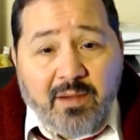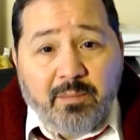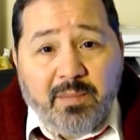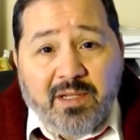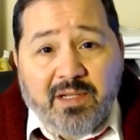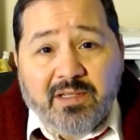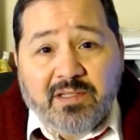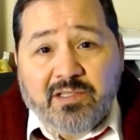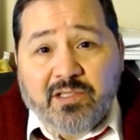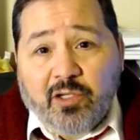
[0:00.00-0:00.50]

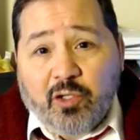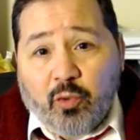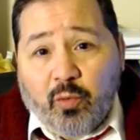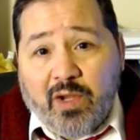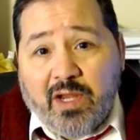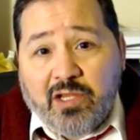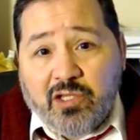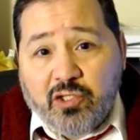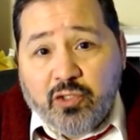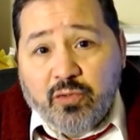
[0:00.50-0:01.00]
because the
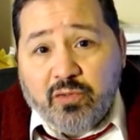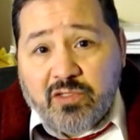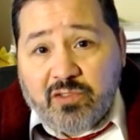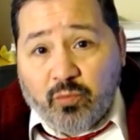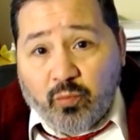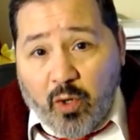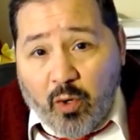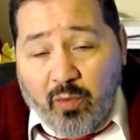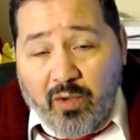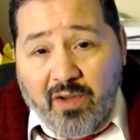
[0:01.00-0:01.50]
Greek Jews
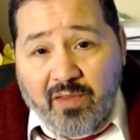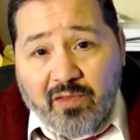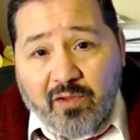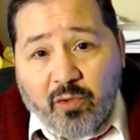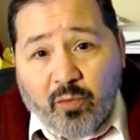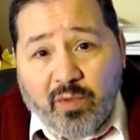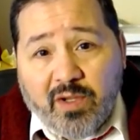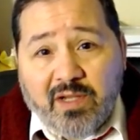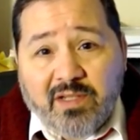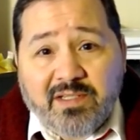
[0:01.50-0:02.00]
wrote in the
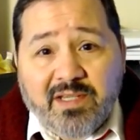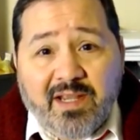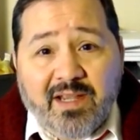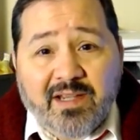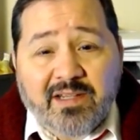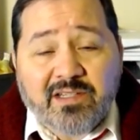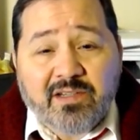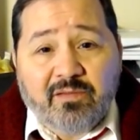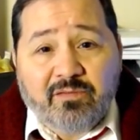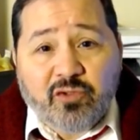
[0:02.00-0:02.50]
Greek
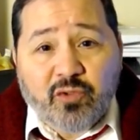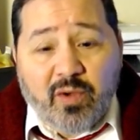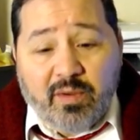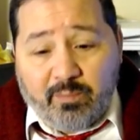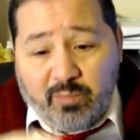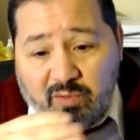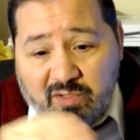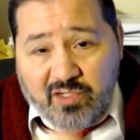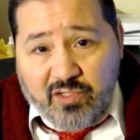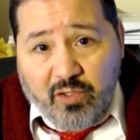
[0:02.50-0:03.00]
text of
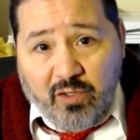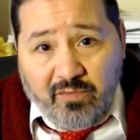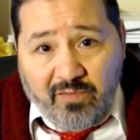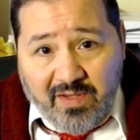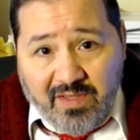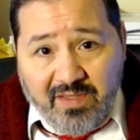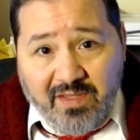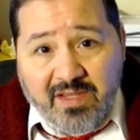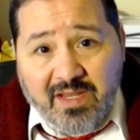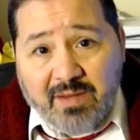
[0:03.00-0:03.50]

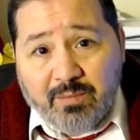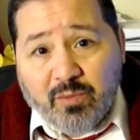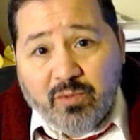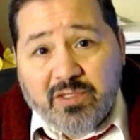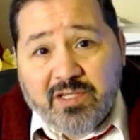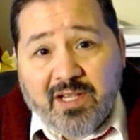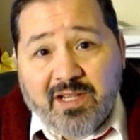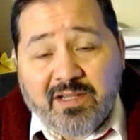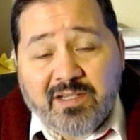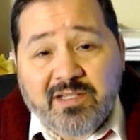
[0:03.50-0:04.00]
preserving the Hebrew
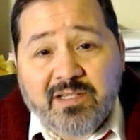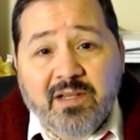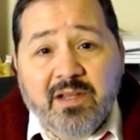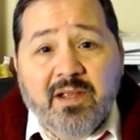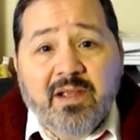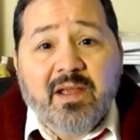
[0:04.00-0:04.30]
text.